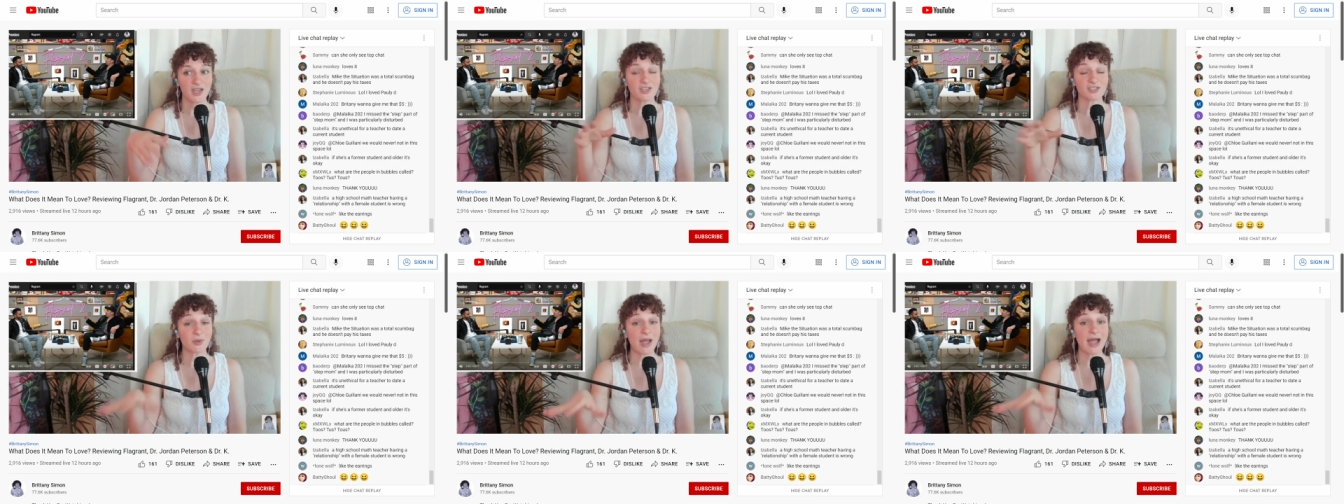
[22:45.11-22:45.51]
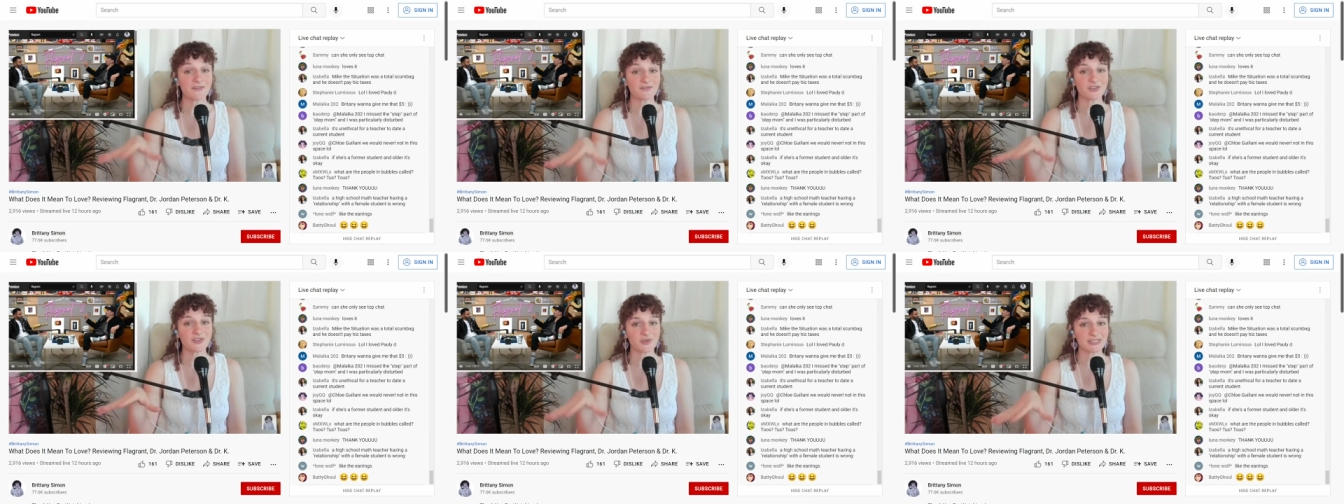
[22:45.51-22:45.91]
so
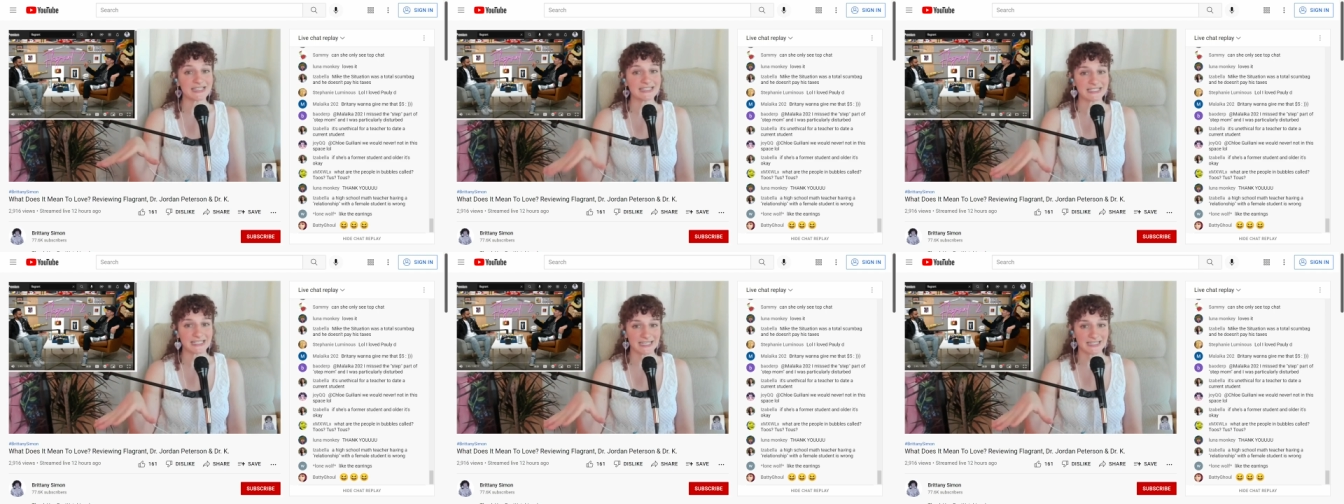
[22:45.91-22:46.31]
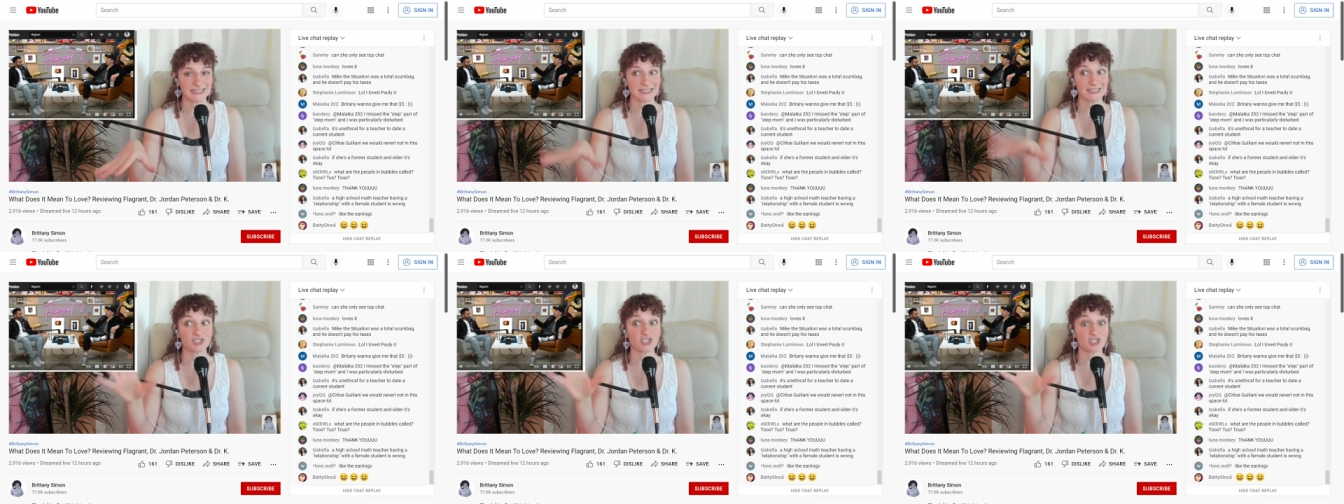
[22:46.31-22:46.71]
after those
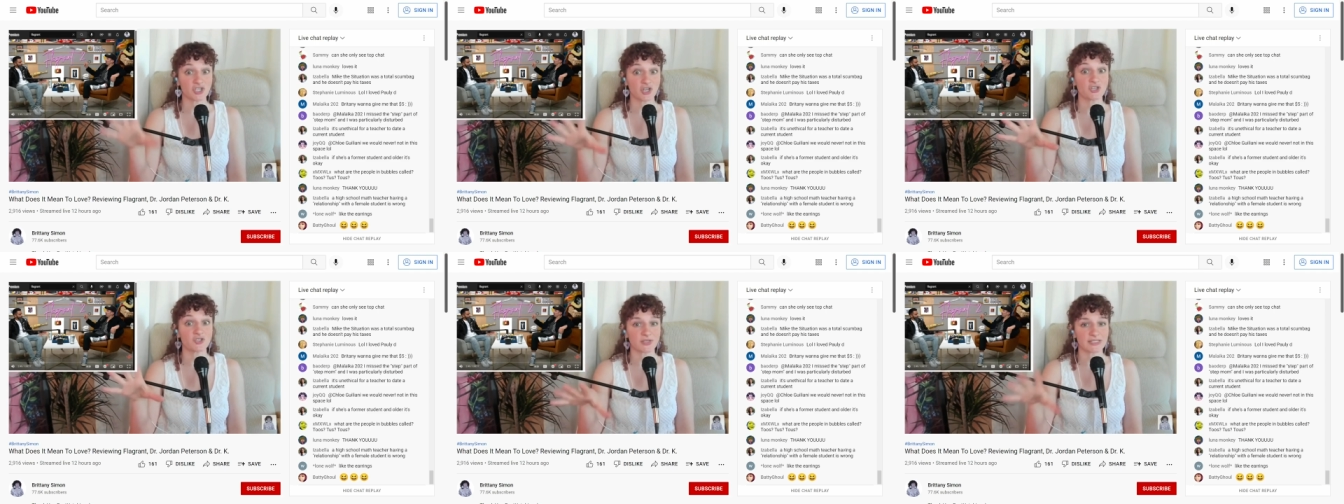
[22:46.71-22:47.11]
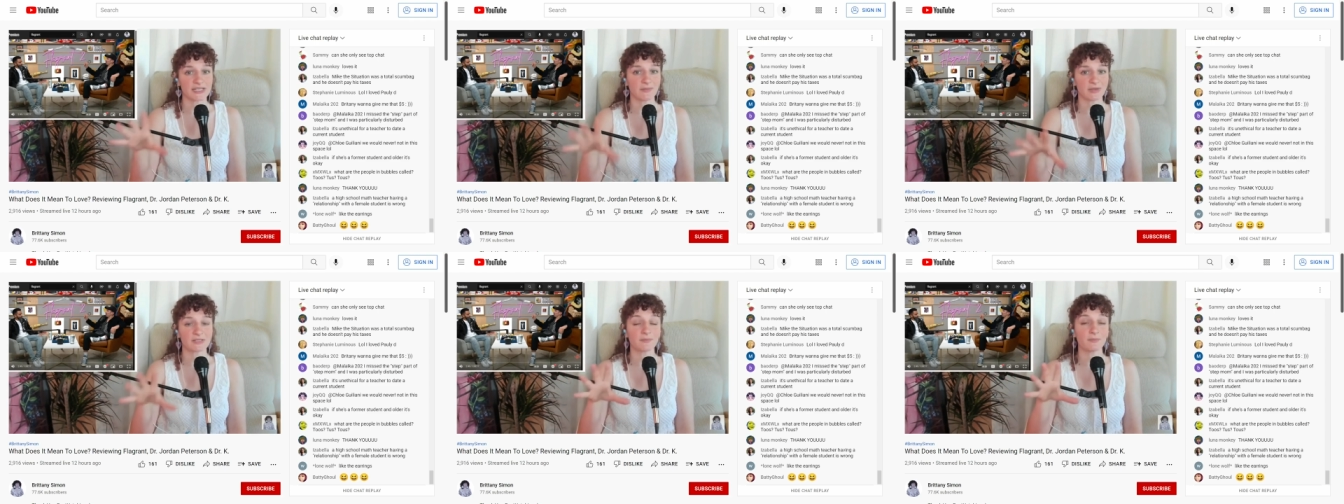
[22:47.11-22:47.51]
incidents she started
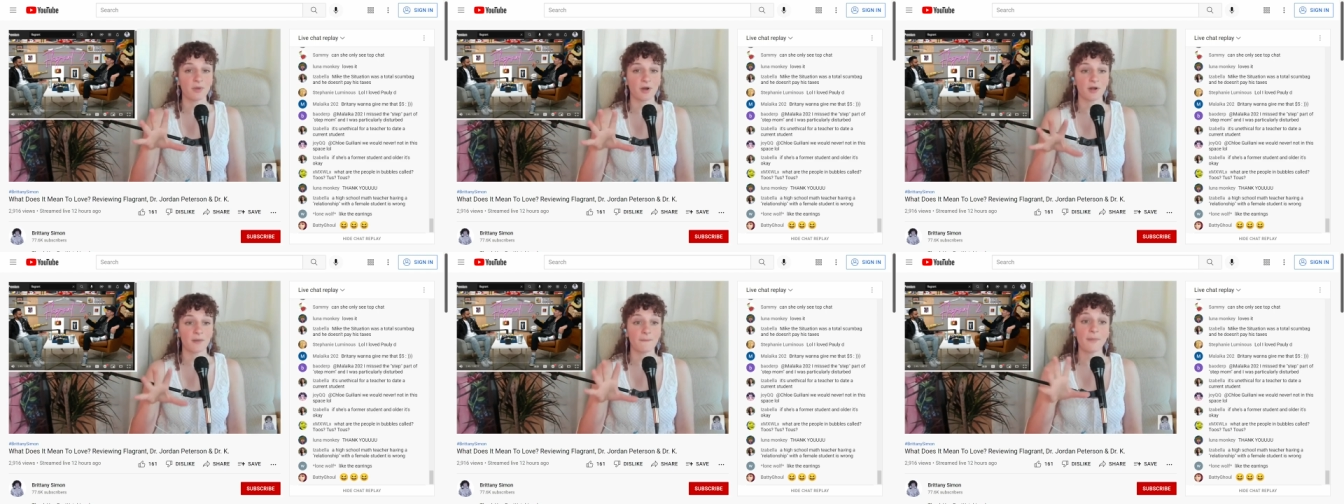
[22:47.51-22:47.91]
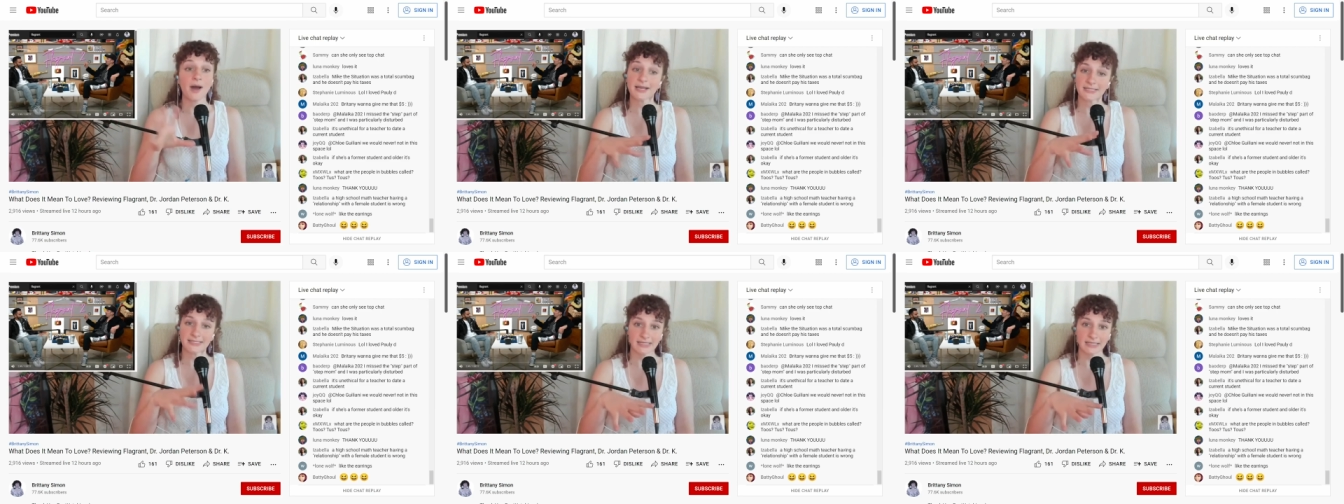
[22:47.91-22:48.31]
dressing much more
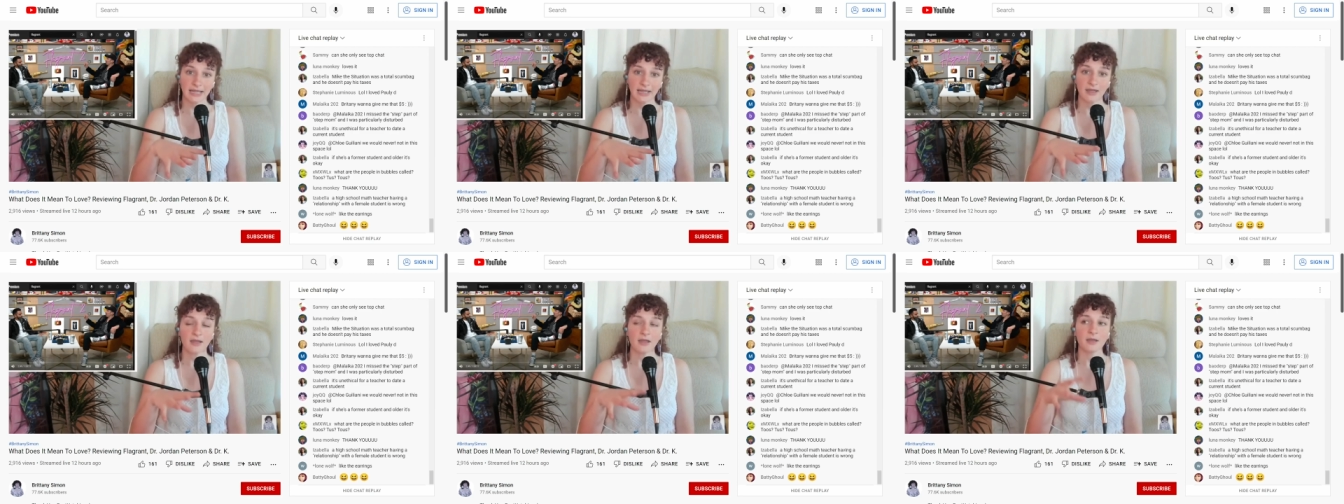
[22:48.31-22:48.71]
modestly